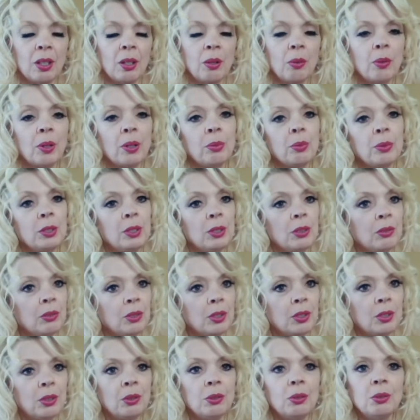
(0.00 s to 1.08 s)
What would you
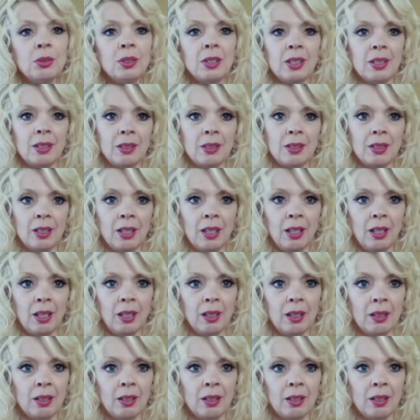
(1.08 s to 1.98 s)
choose this day?